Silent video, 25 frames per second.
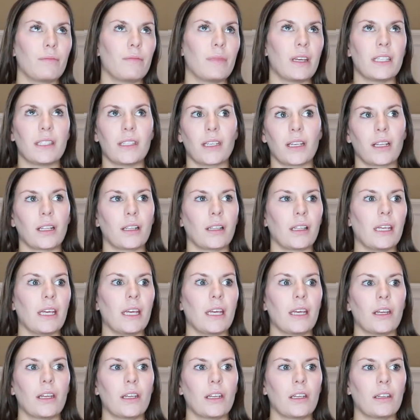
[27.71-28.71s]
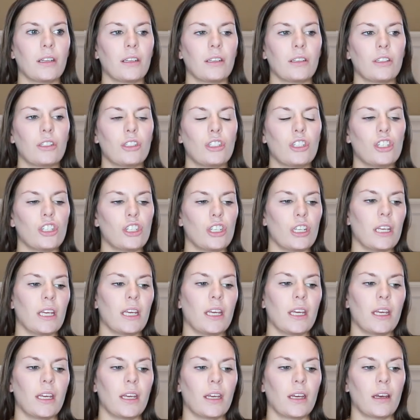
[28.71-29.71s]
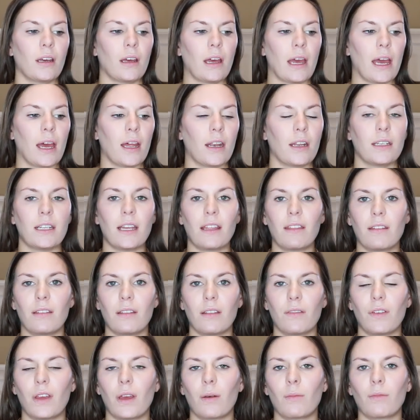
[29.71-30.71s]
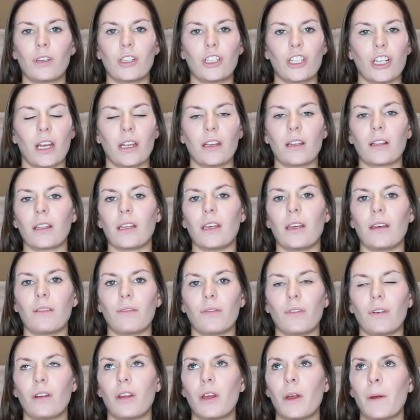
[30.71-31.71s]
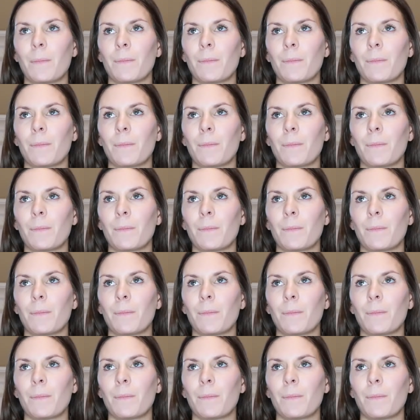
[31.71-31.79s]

Basically, she had a death in the family, she had to leave,